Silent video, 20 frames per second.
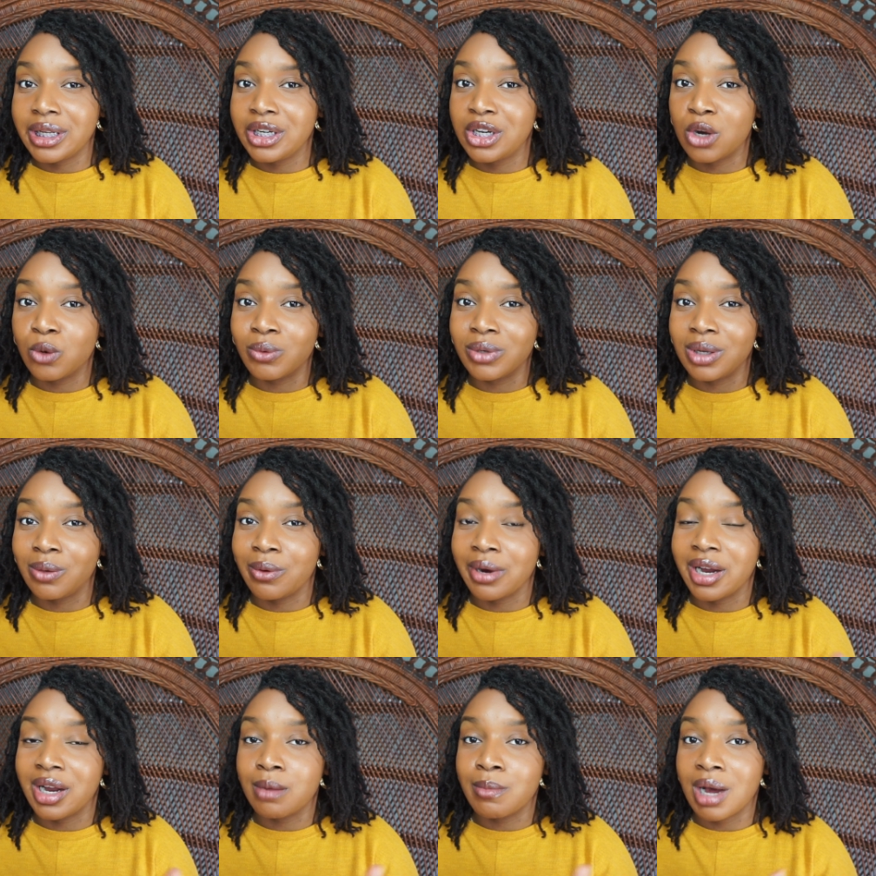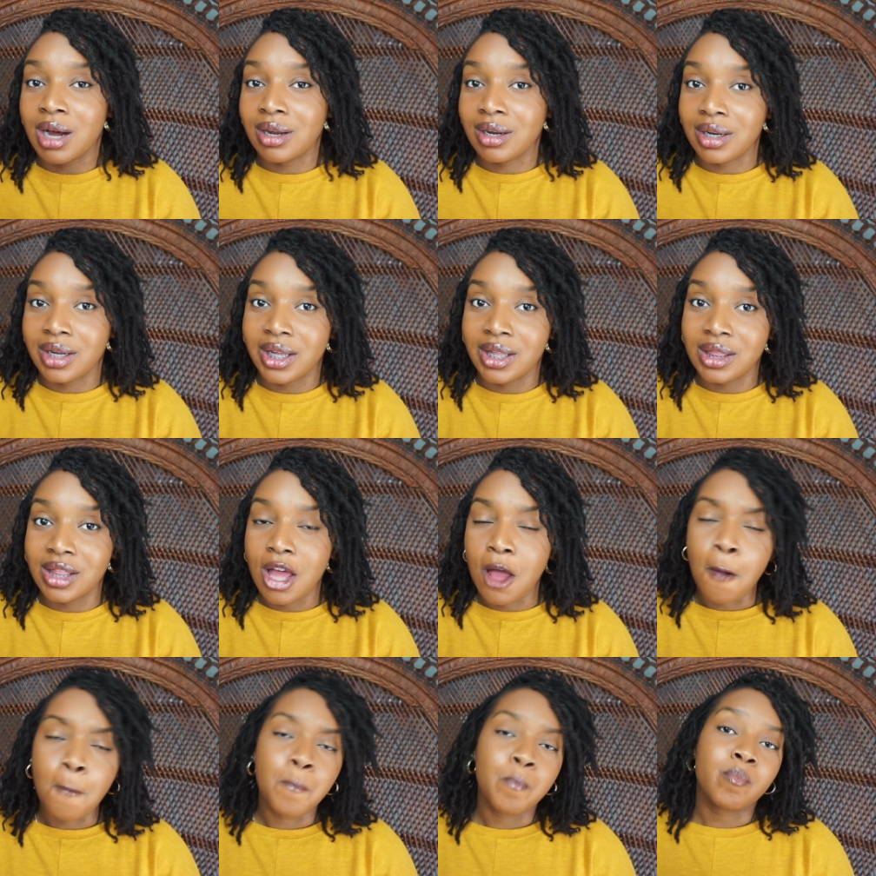don't really worry about length.
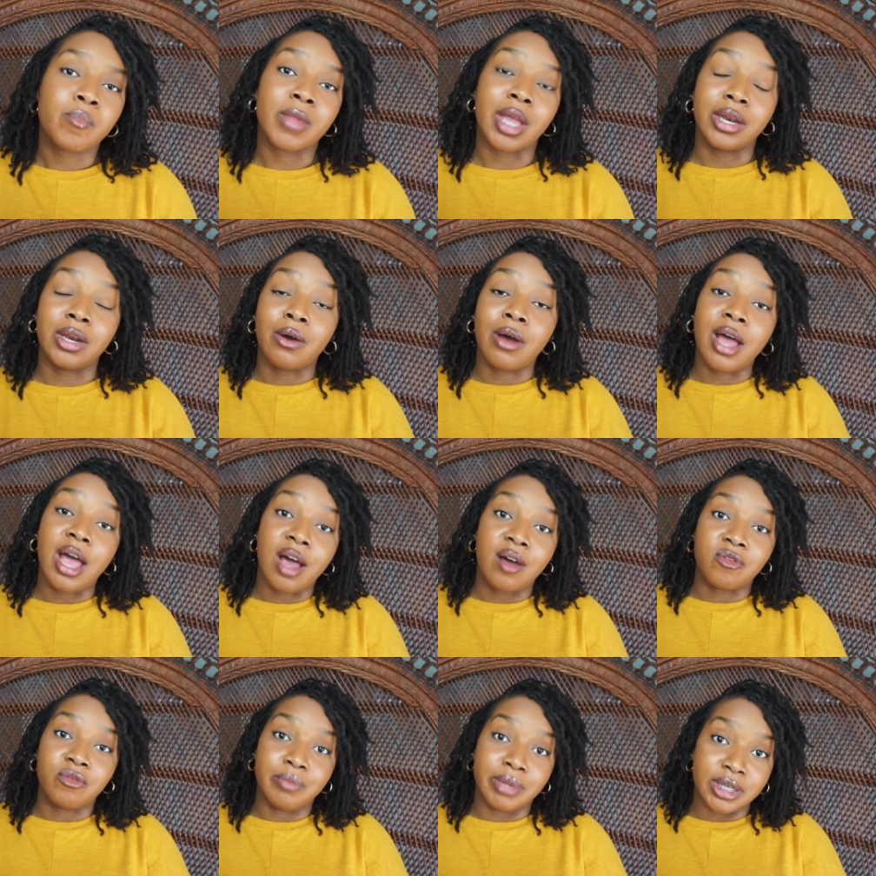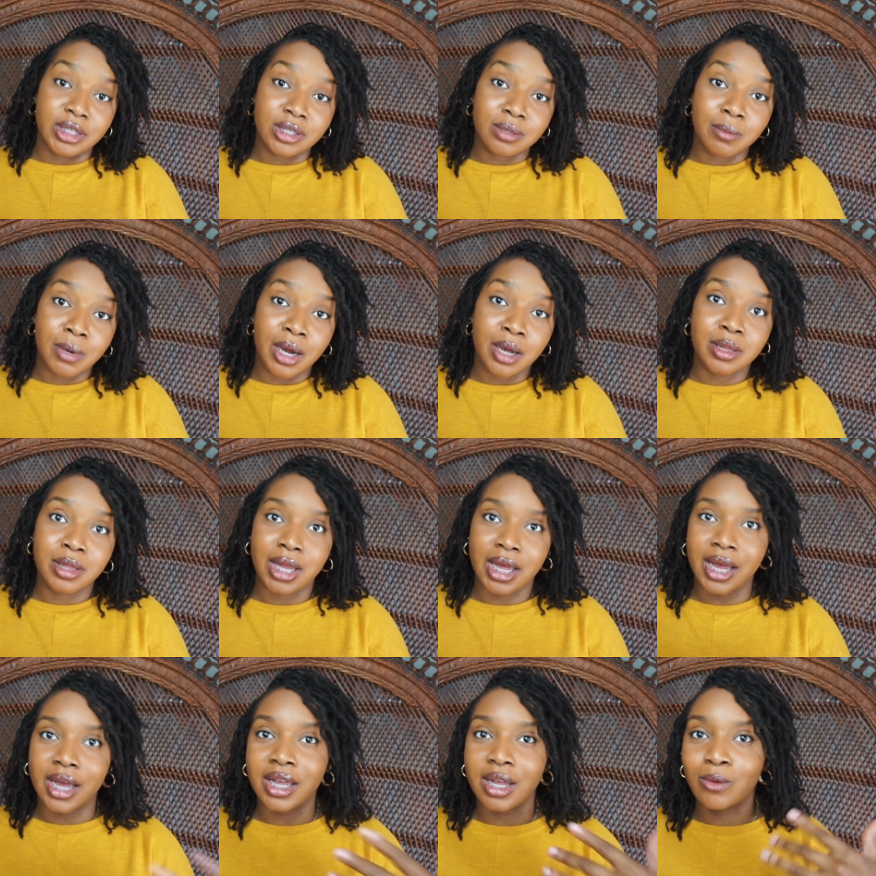I know I have benchmarks.
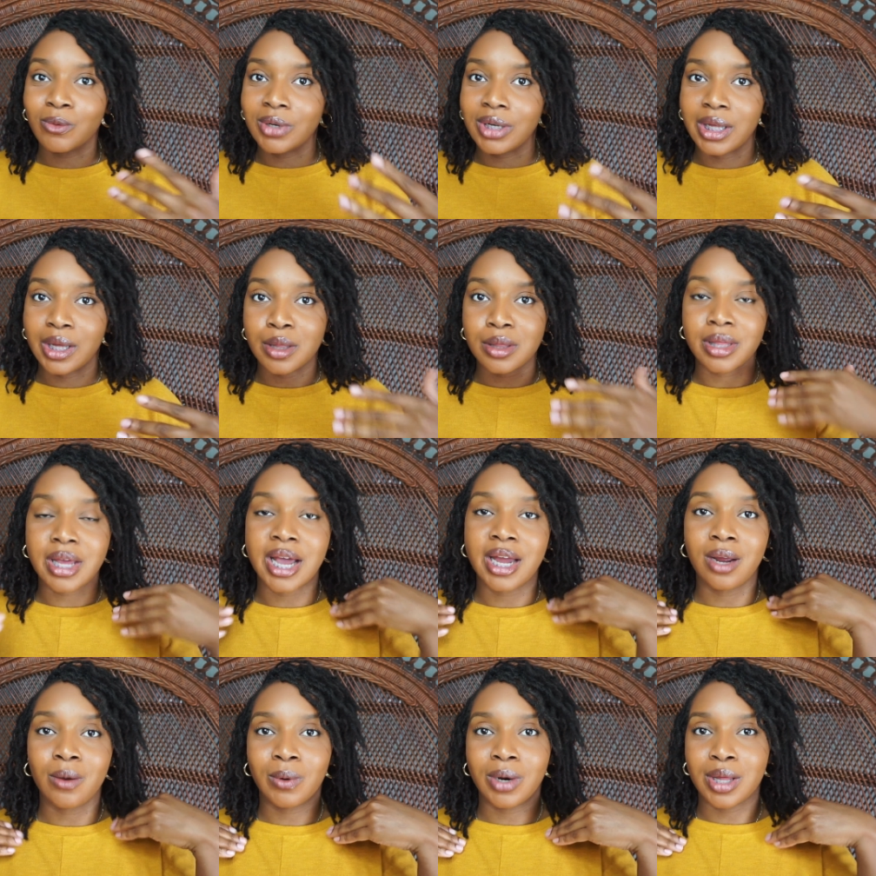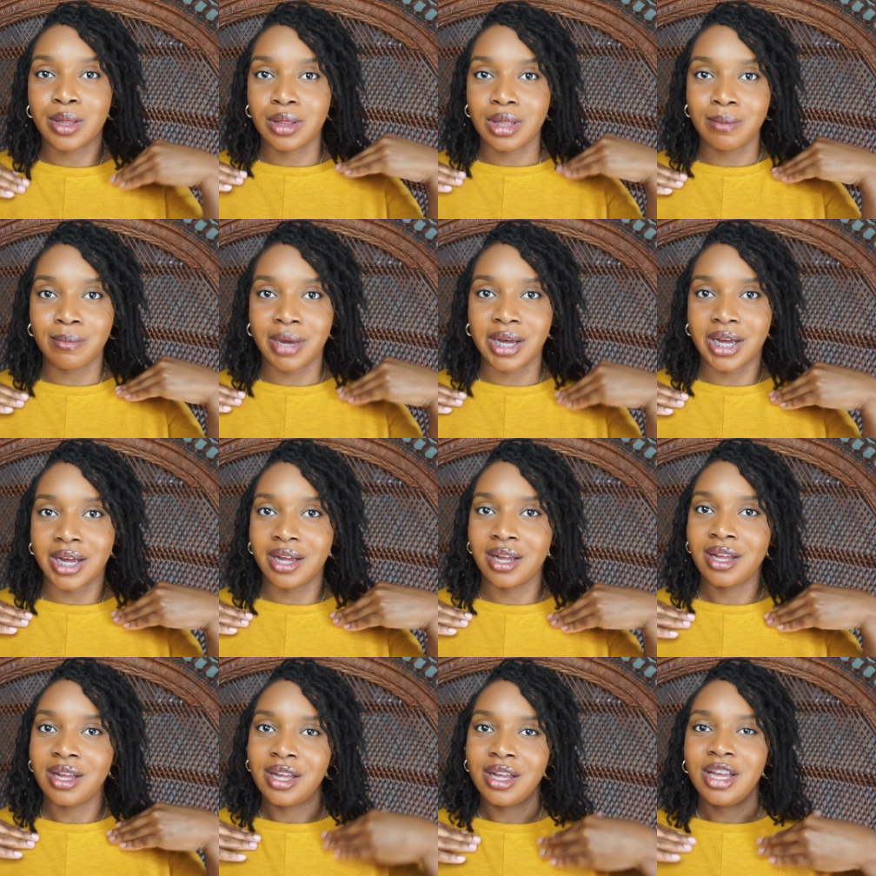Like I get really excited when I see my,
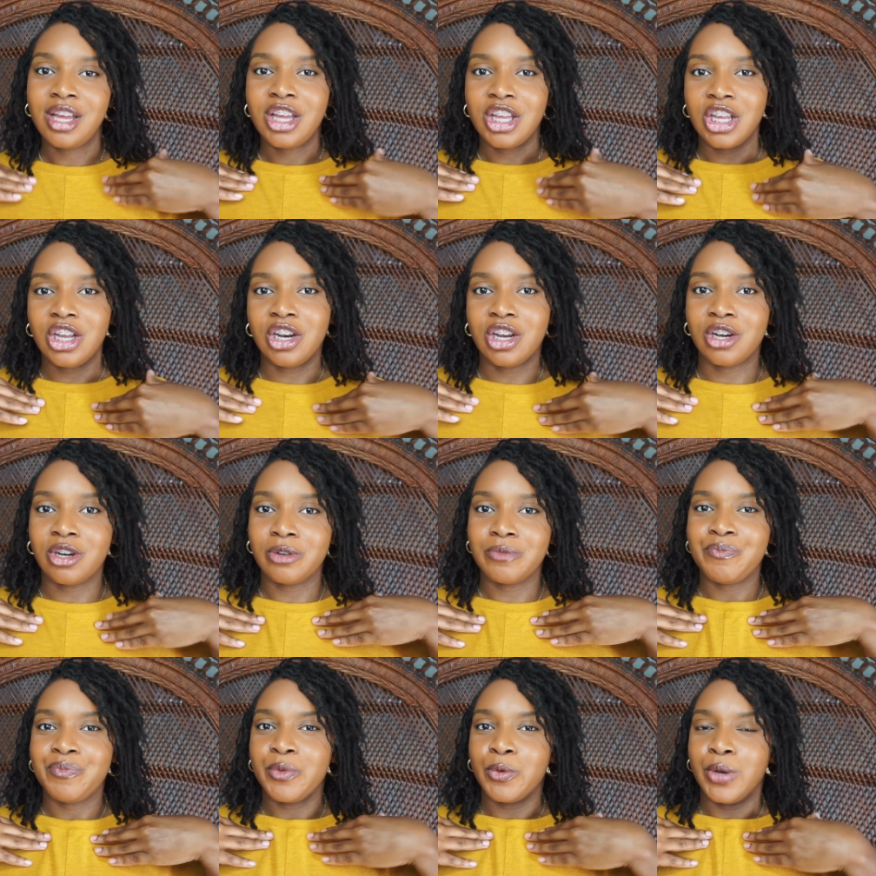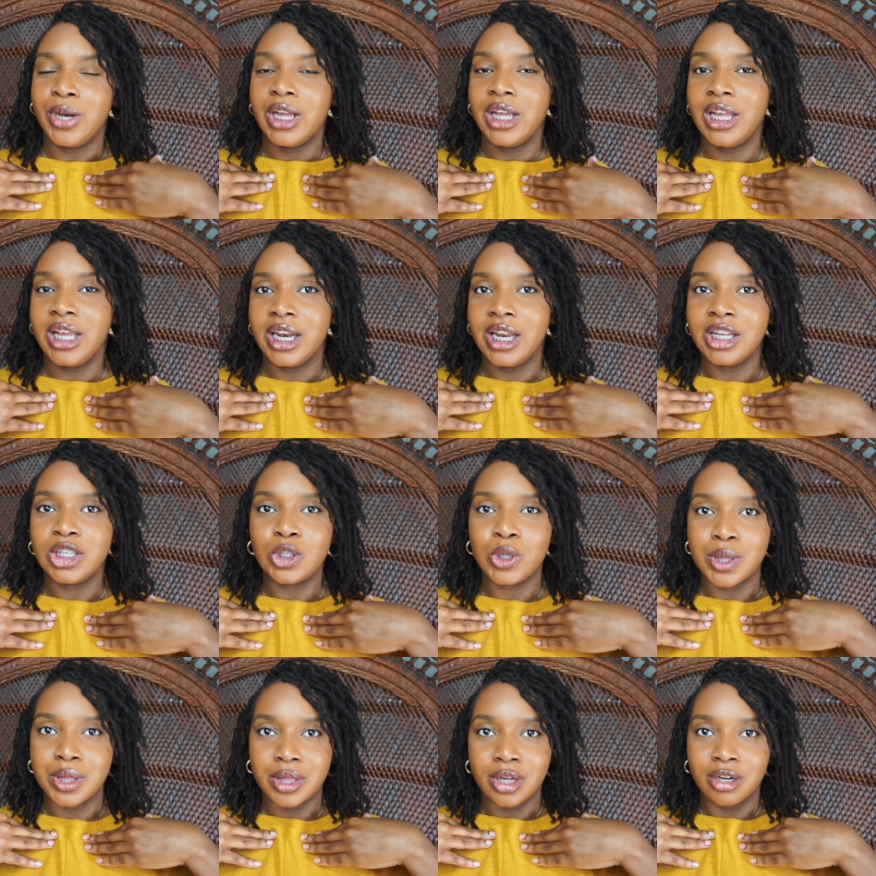you know, with it getting
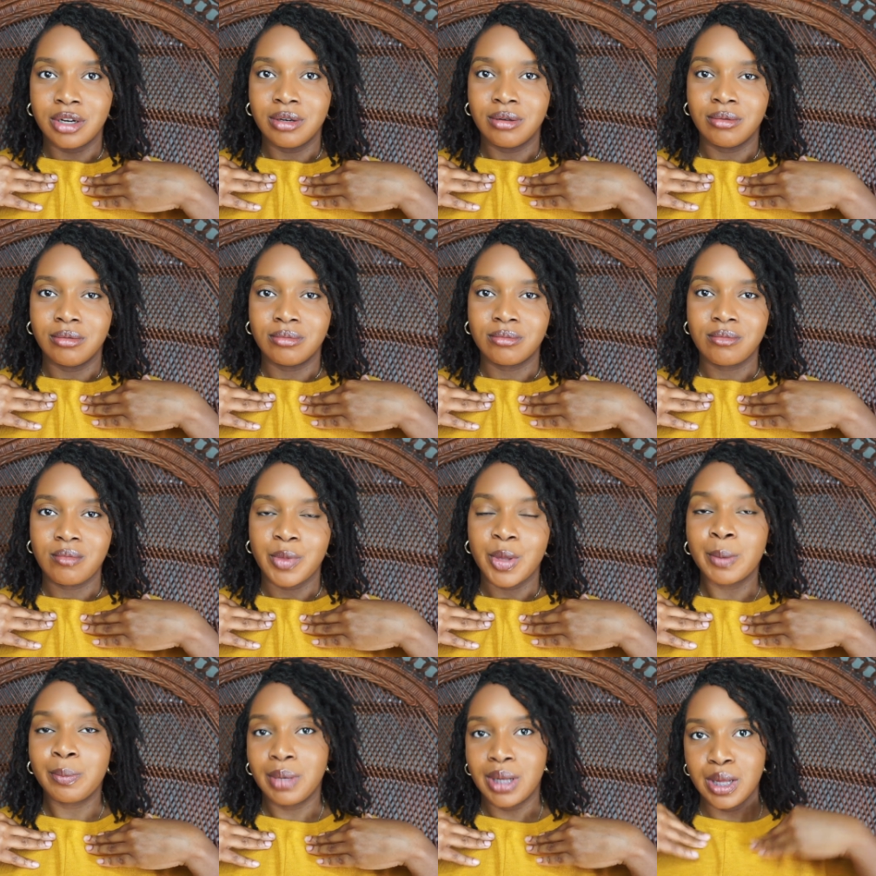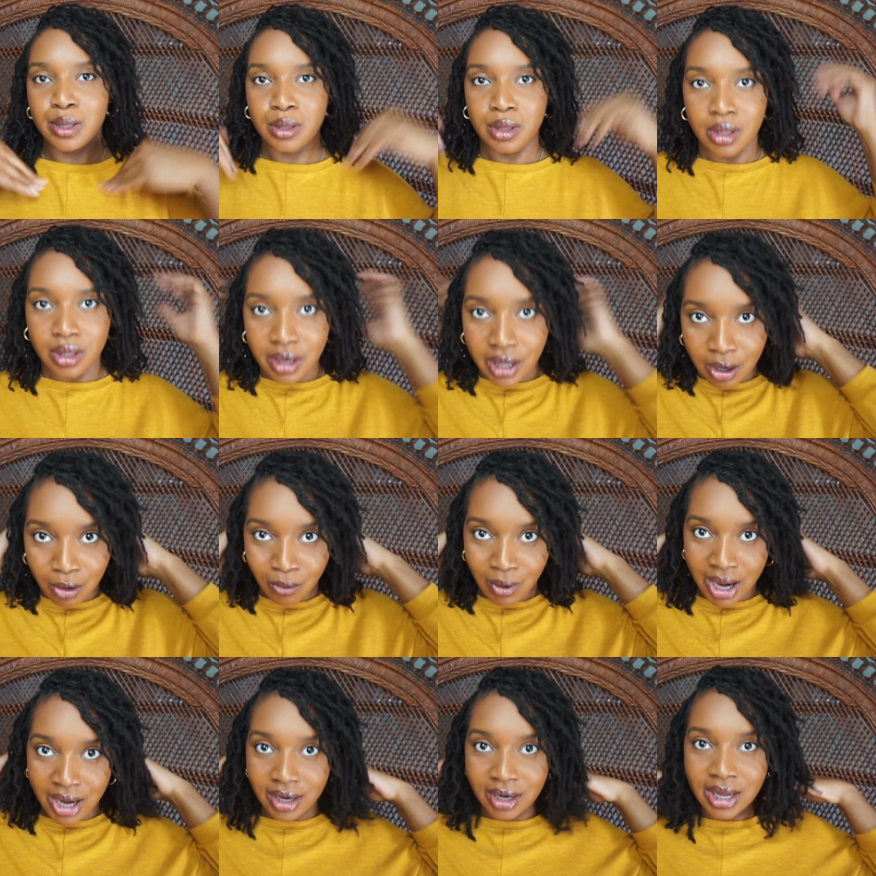to certain places. Like
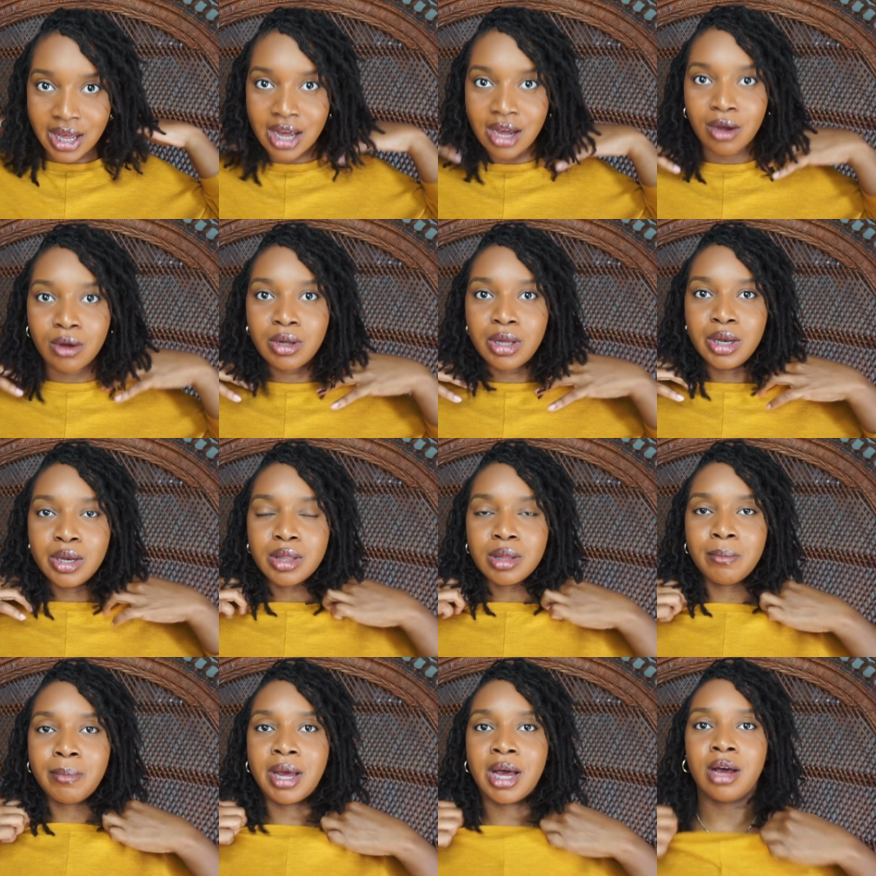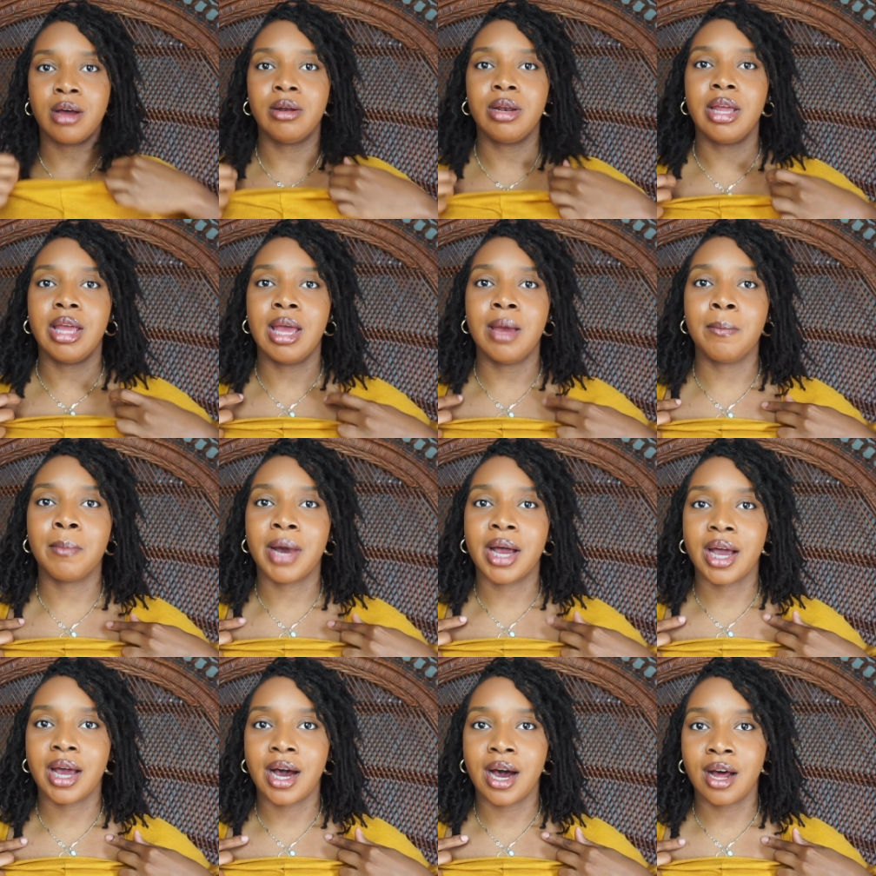right now it's about at
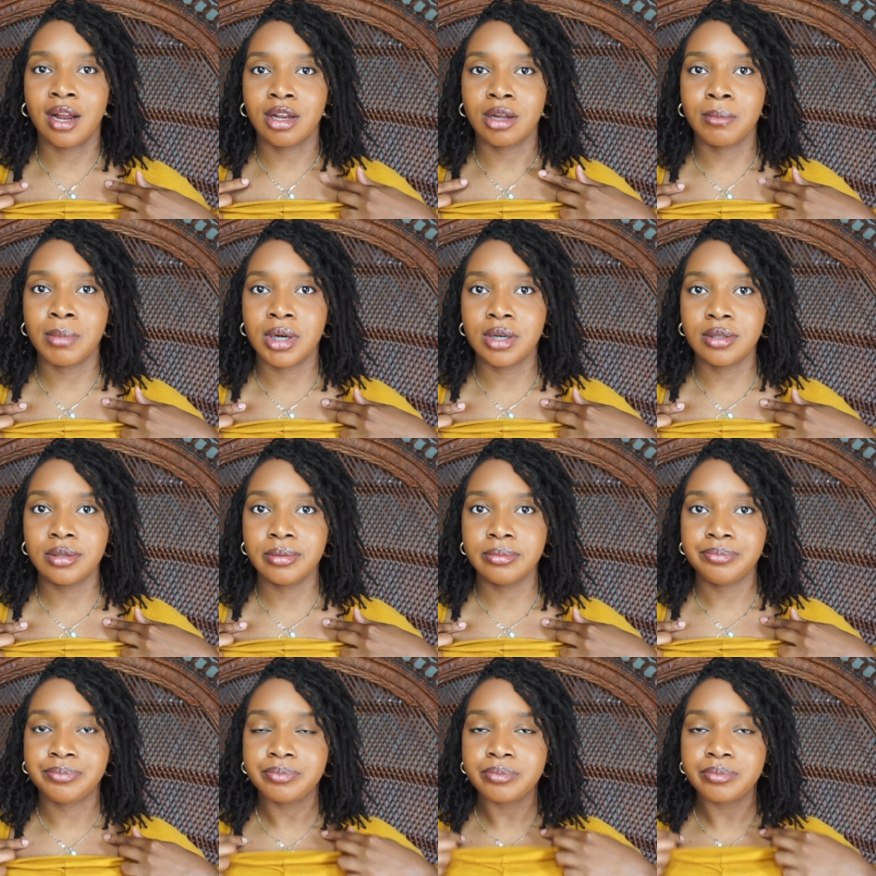my collarbone,